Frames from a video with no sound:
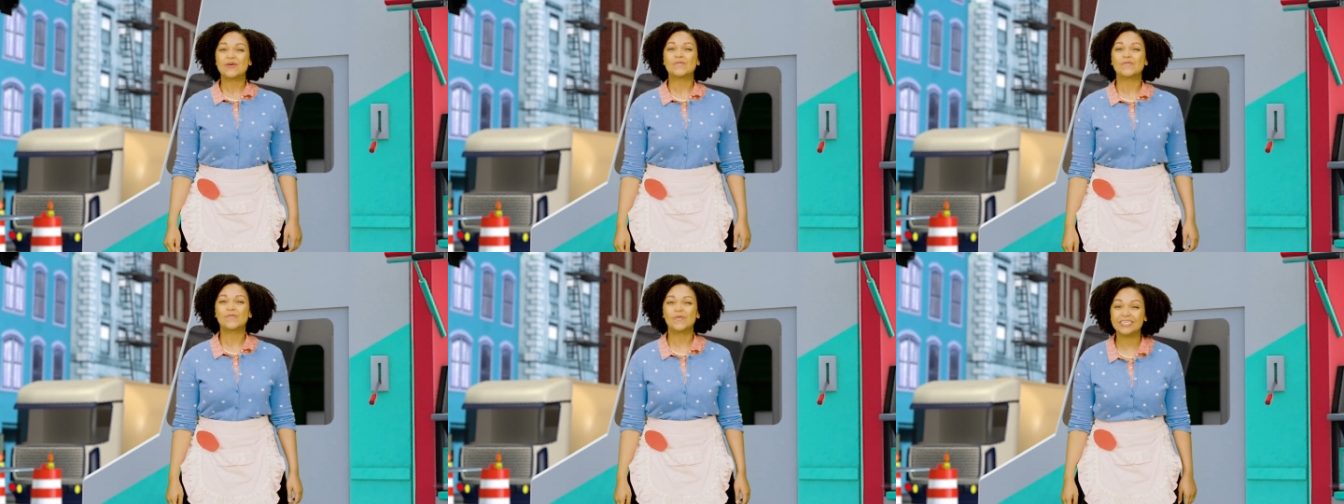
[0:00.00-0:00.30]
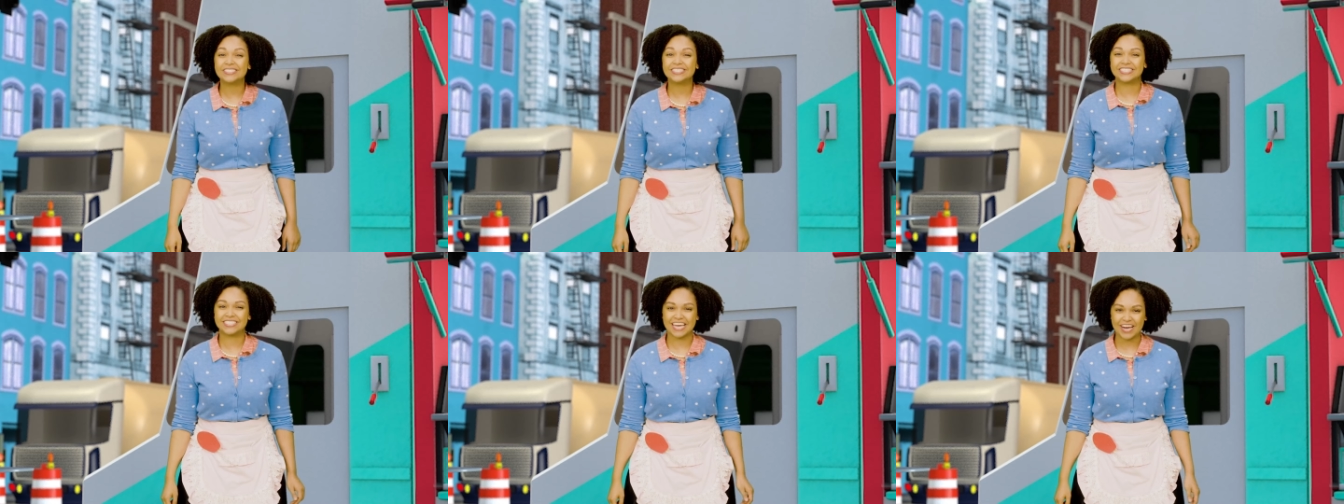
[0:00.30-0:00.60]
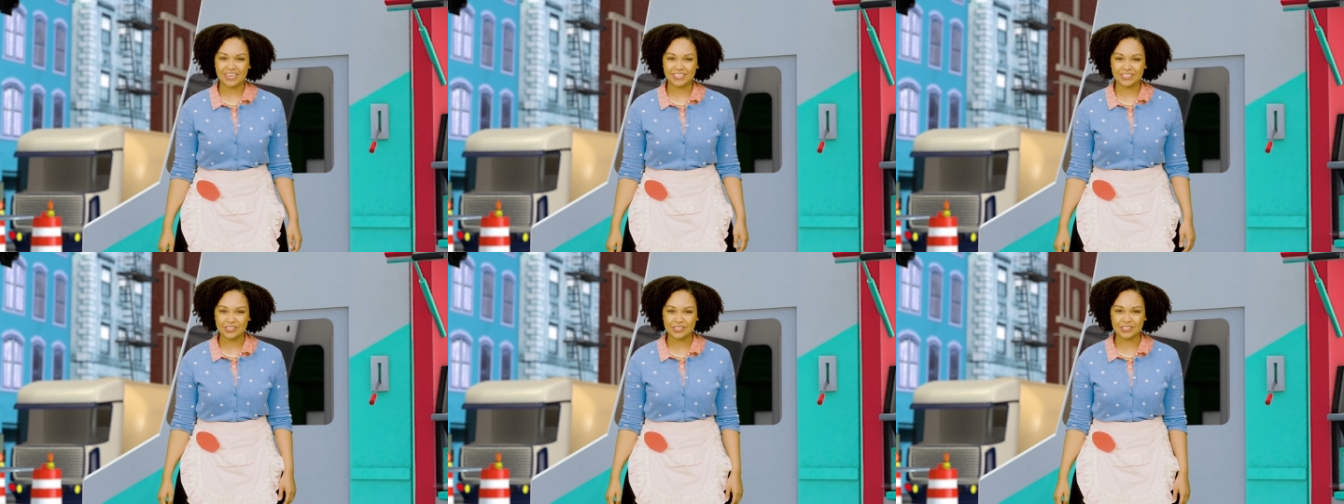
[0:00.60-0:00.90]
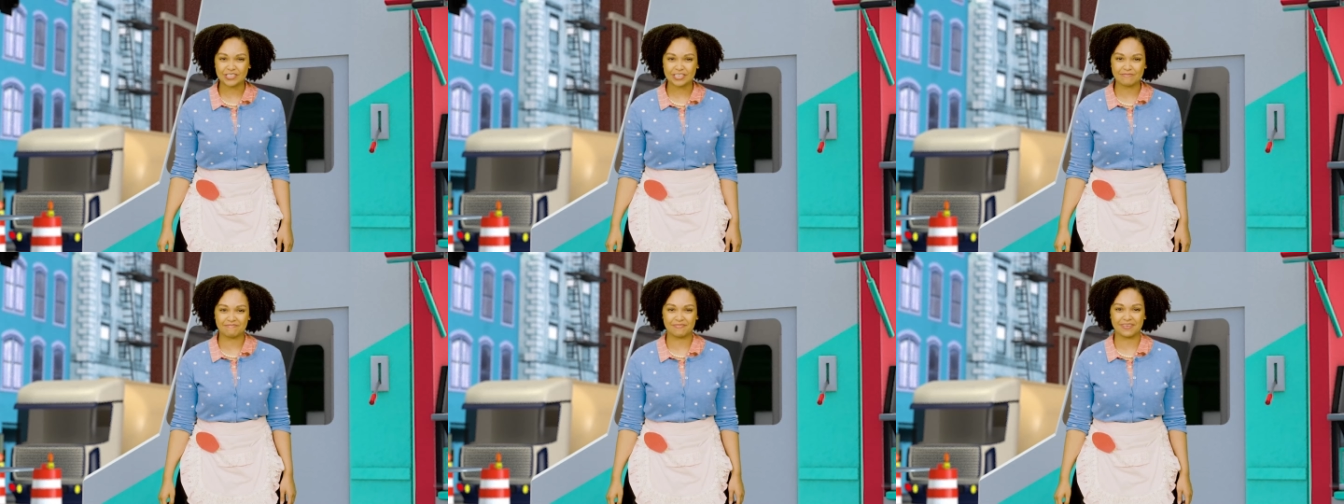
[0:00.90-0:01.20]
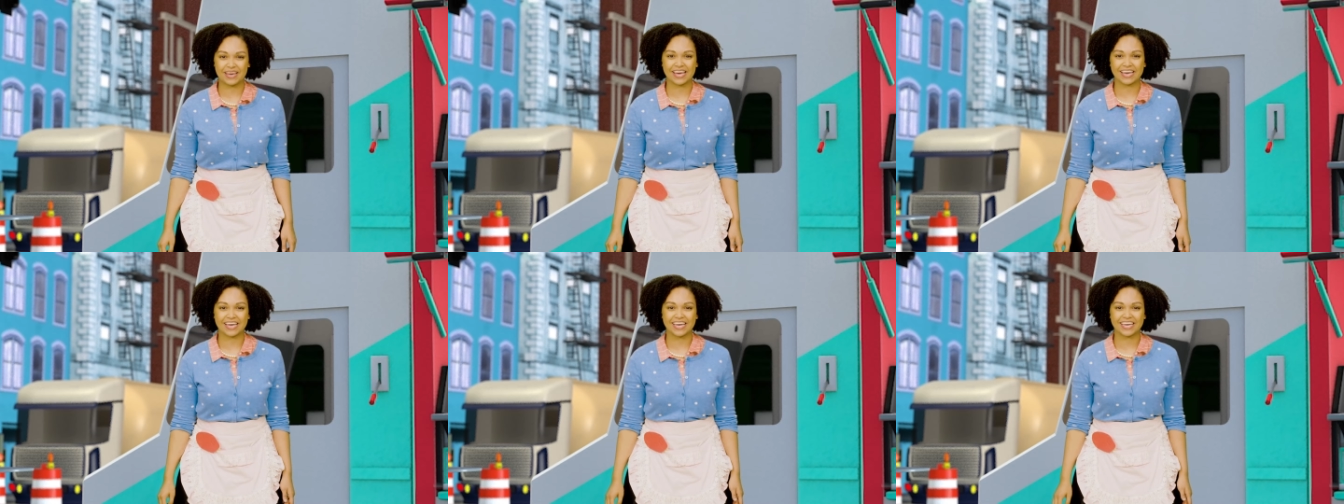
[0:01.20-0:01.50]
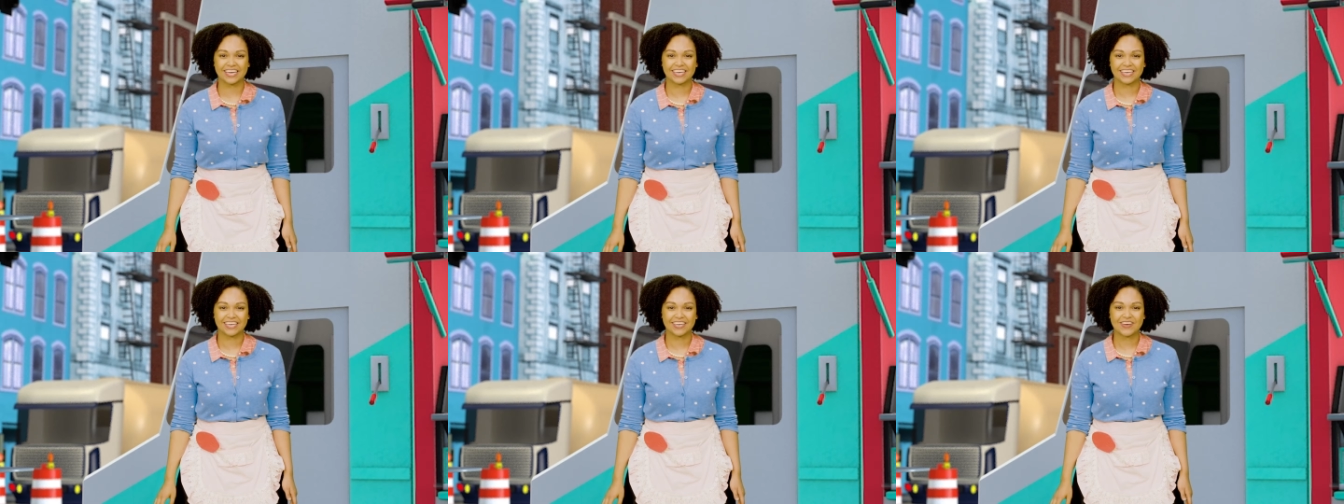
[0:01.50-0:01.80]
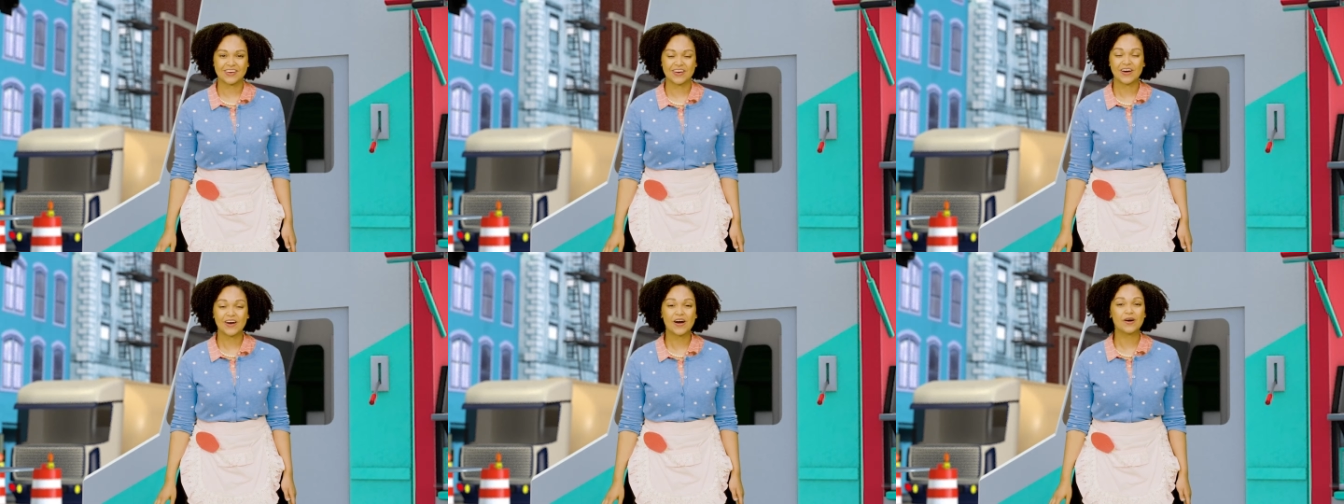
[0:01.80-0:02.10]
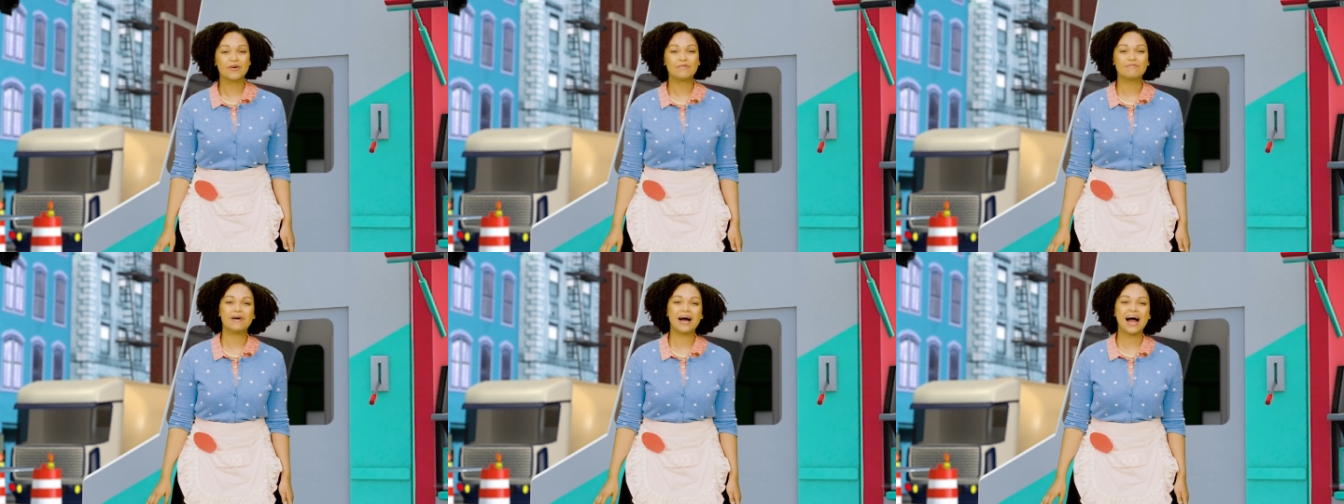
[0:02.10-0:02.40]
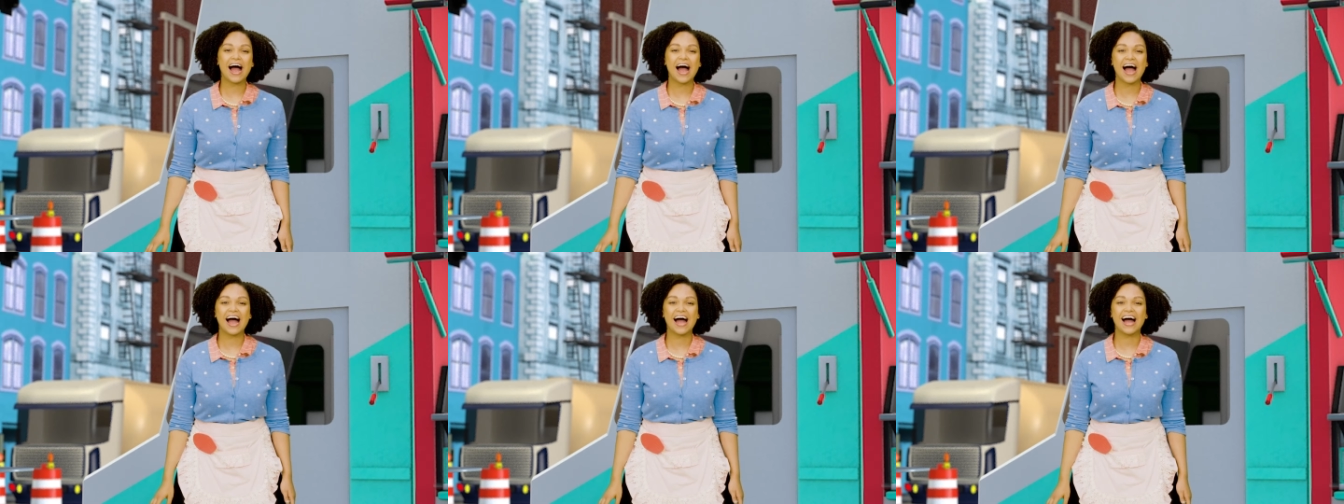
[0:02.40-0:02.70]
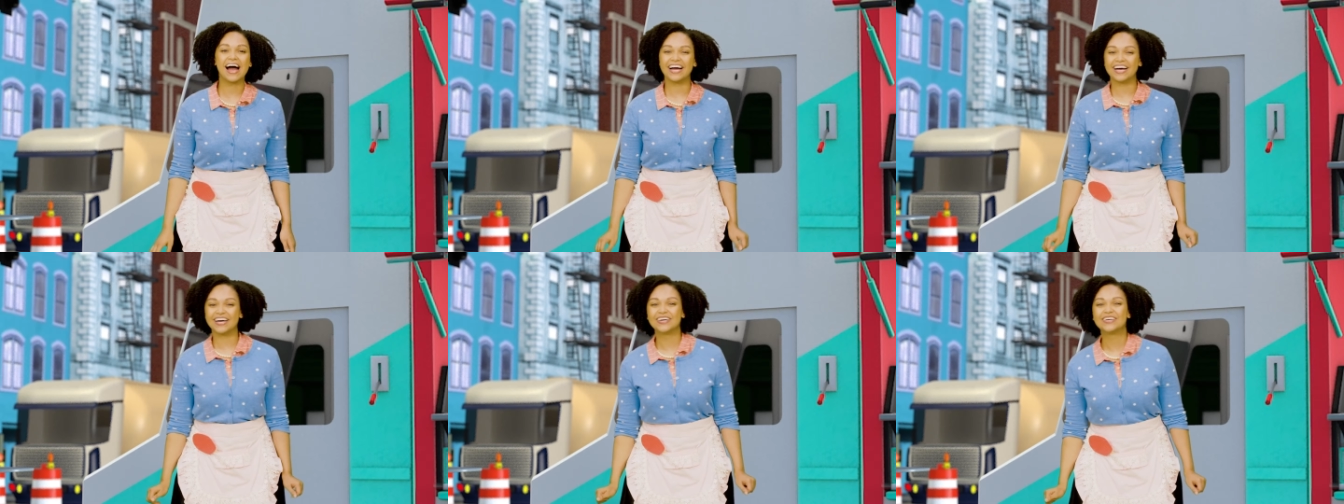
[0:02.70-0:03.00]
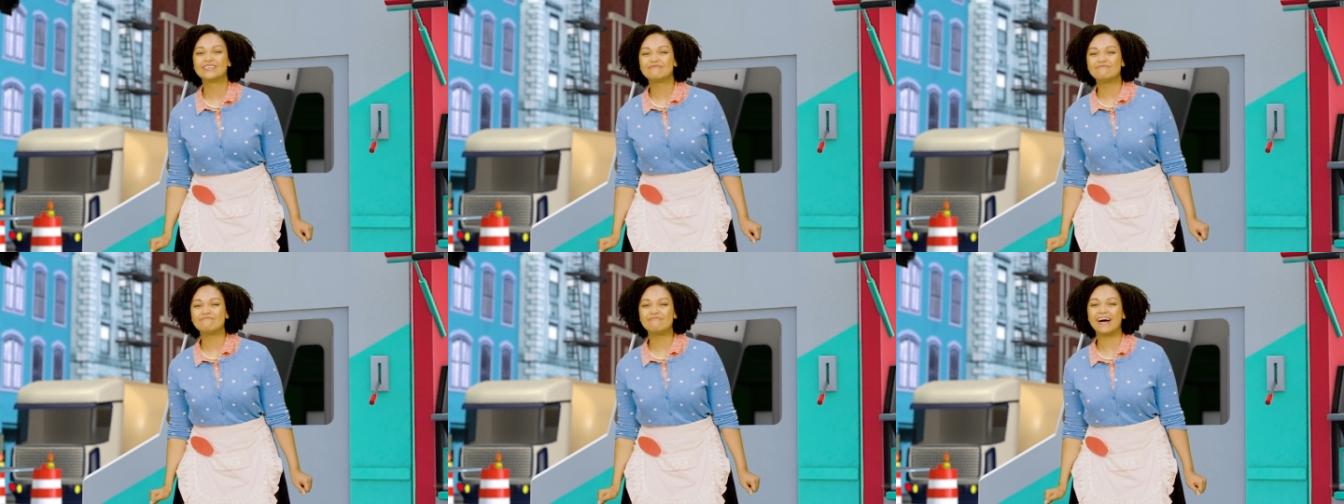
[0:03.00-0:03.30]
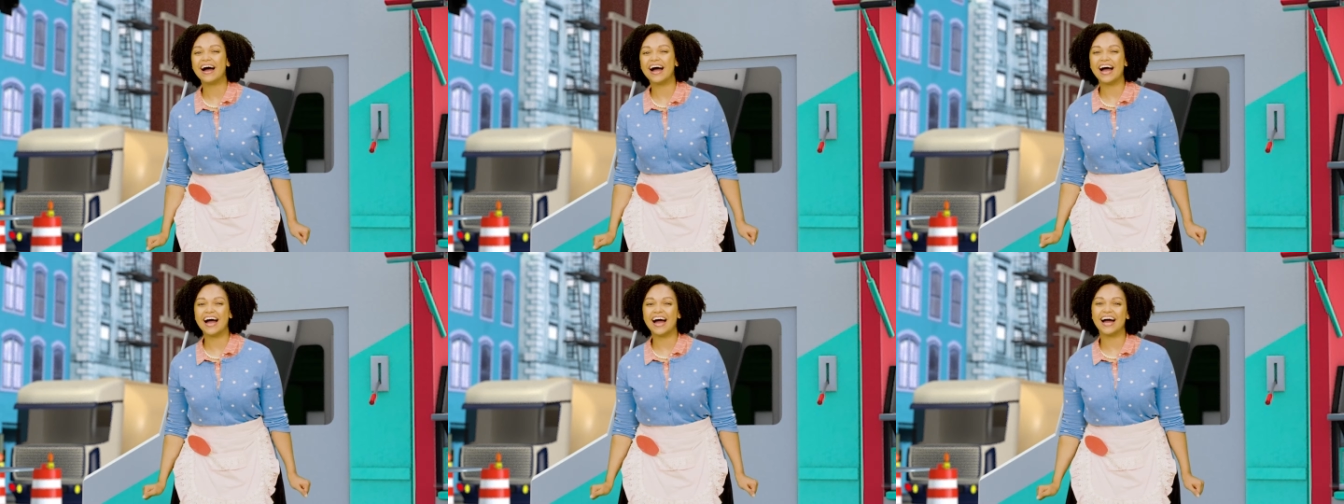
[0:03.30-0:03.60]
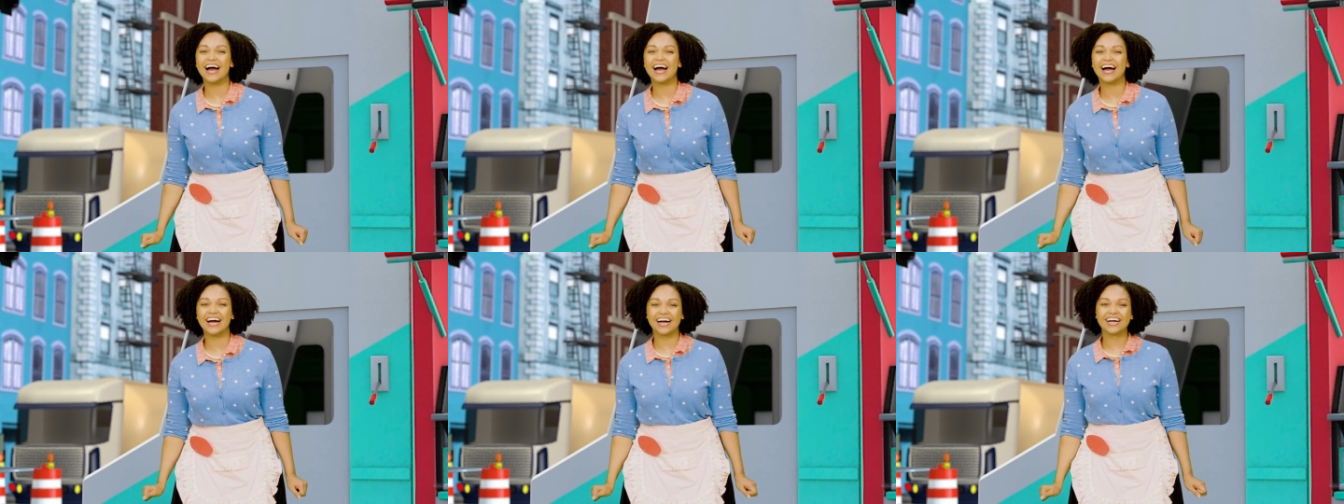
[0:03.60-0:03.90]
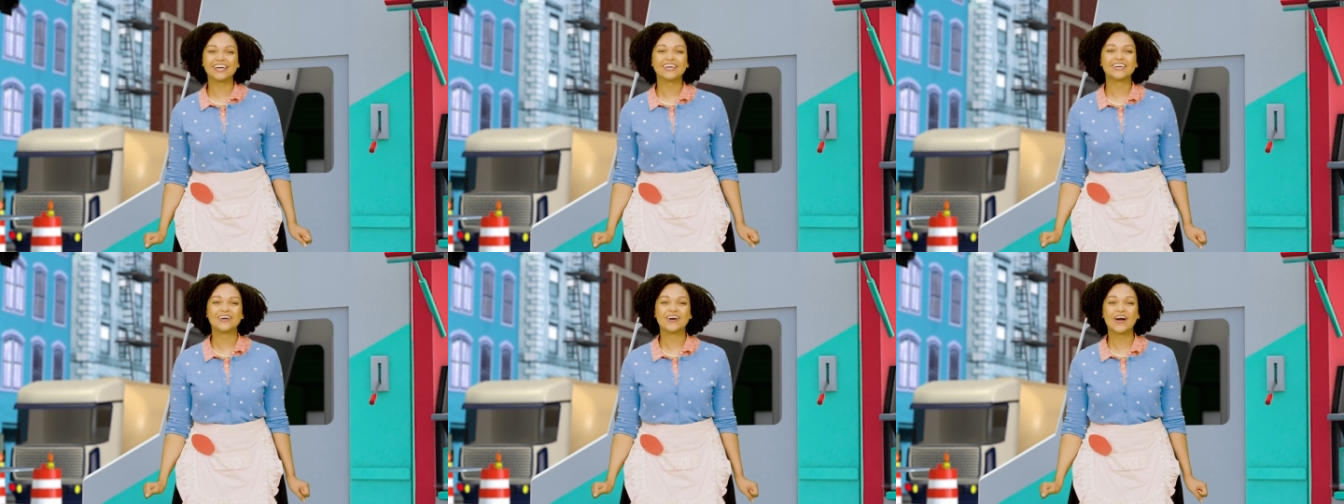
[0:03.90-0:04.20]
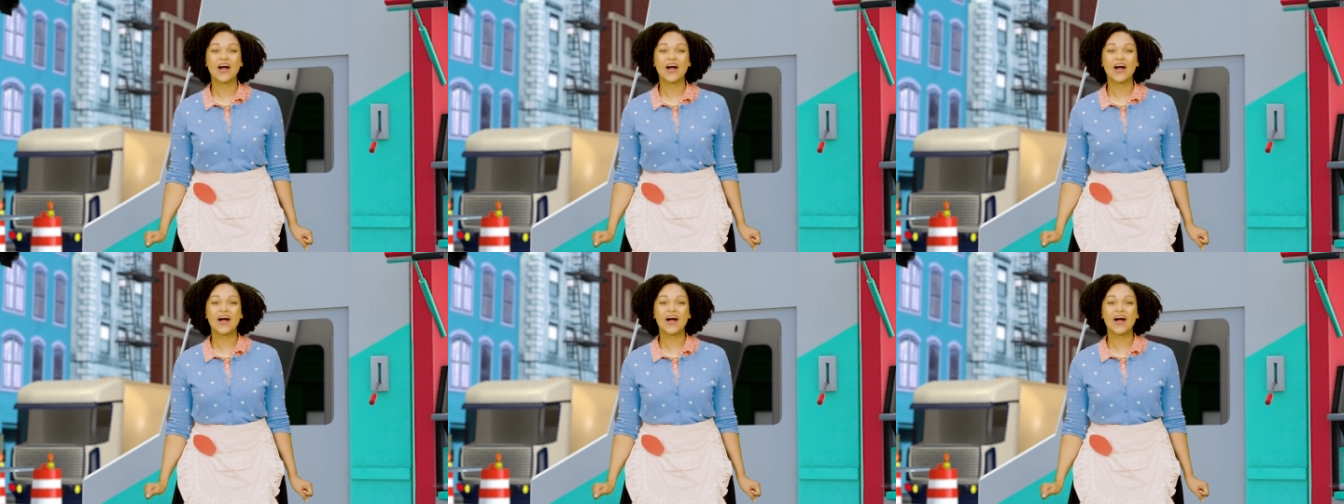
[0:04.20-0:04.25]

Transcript: What sound do sheep make? Ba, ba.